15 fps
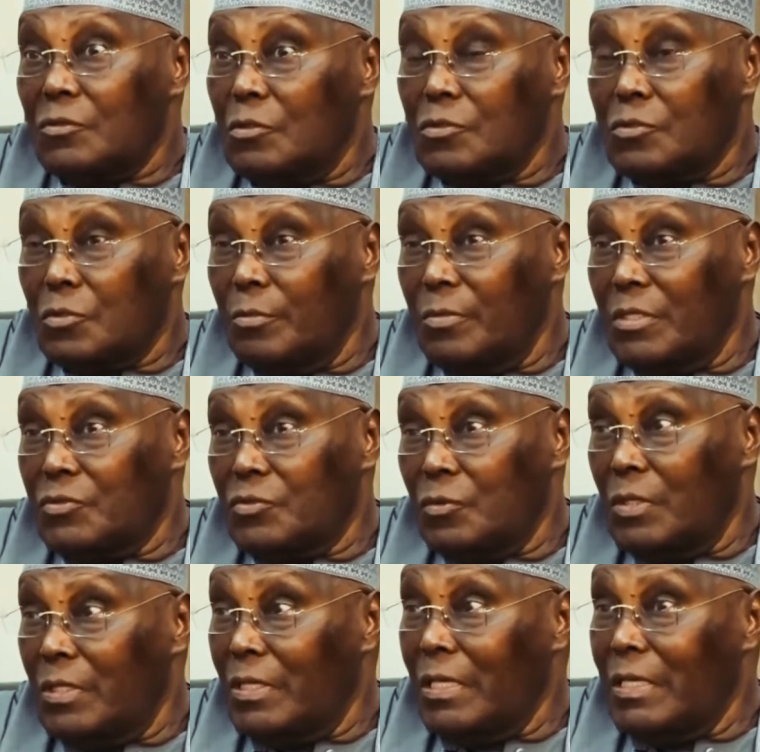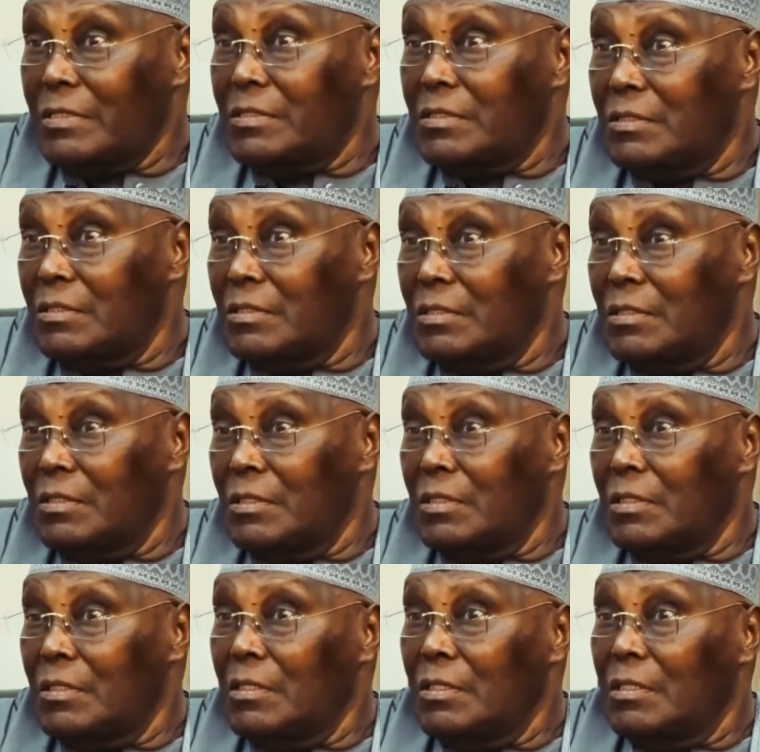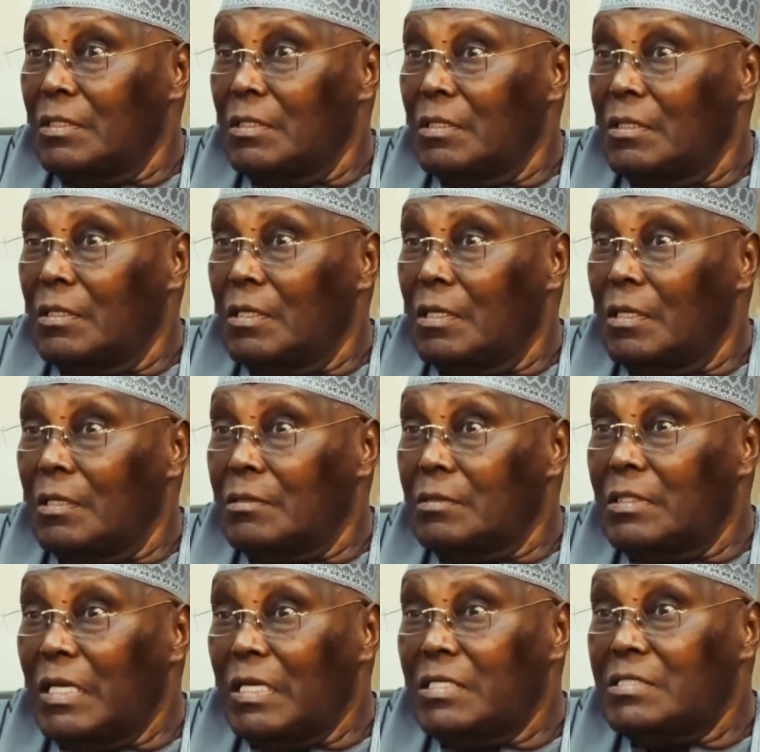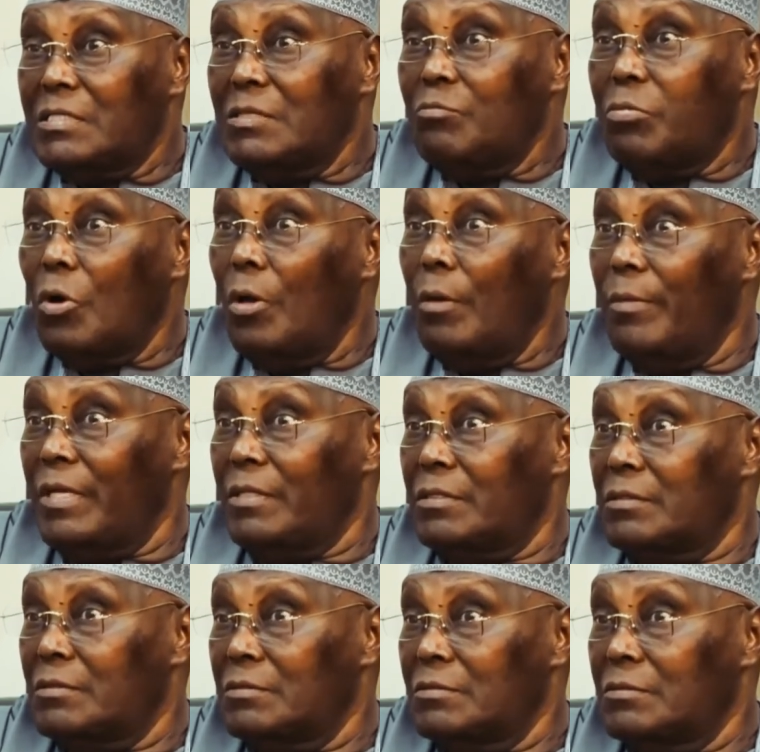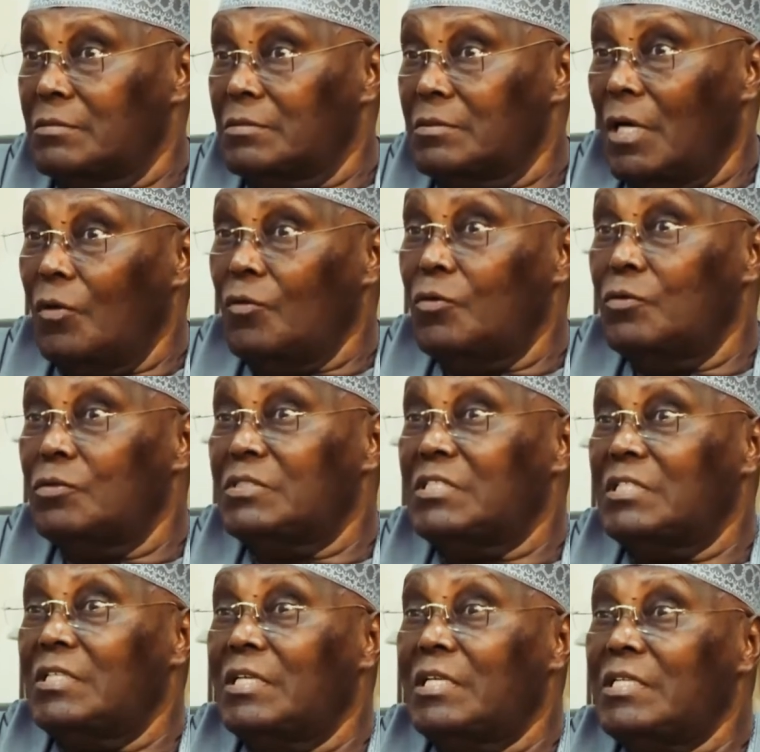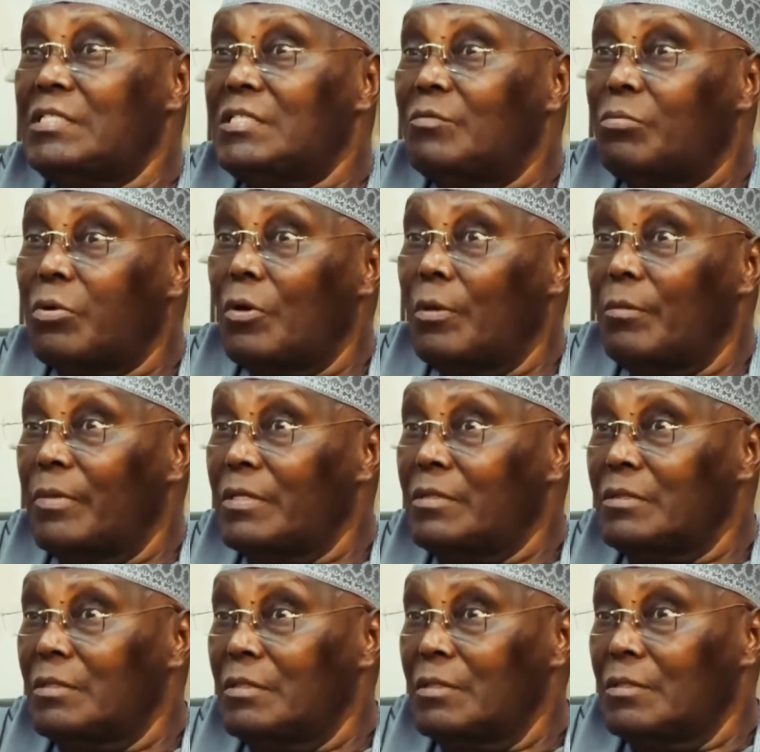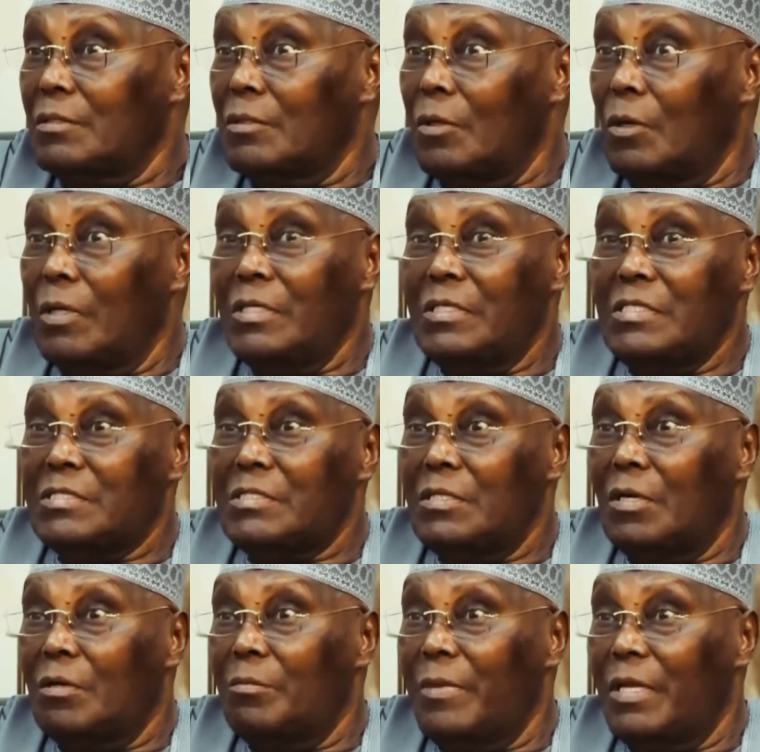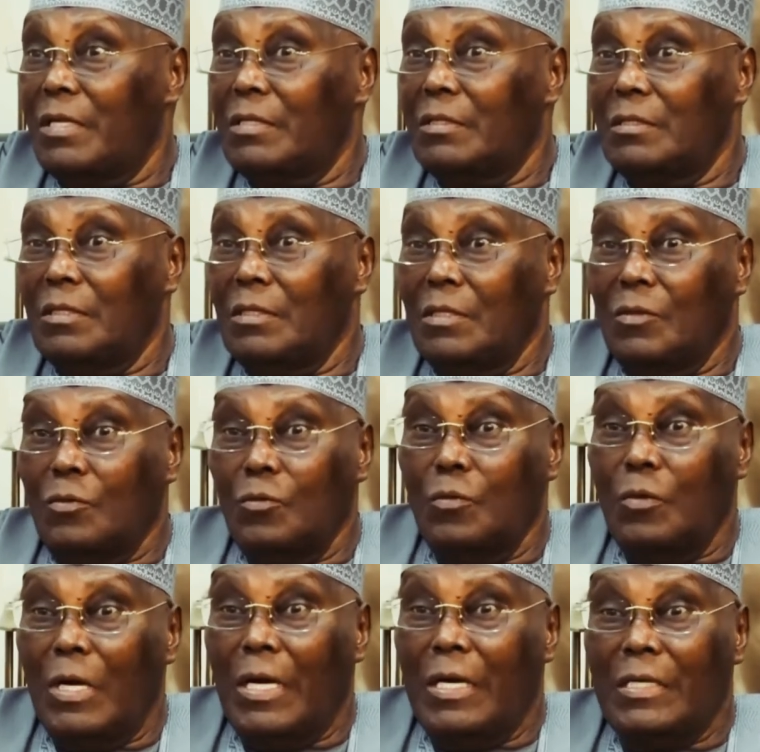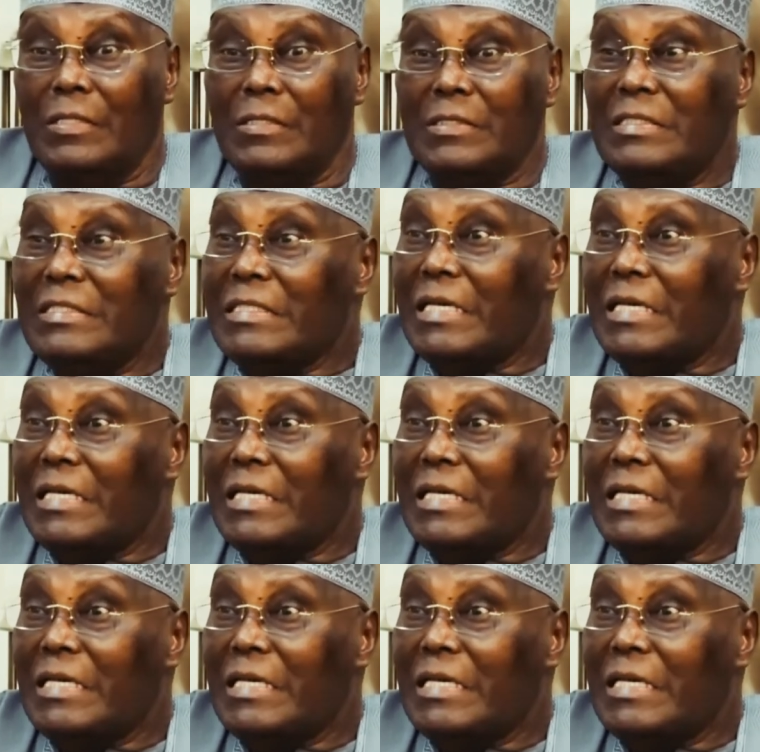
also make sure that there is employment. How do you generate employment? All these young men who are in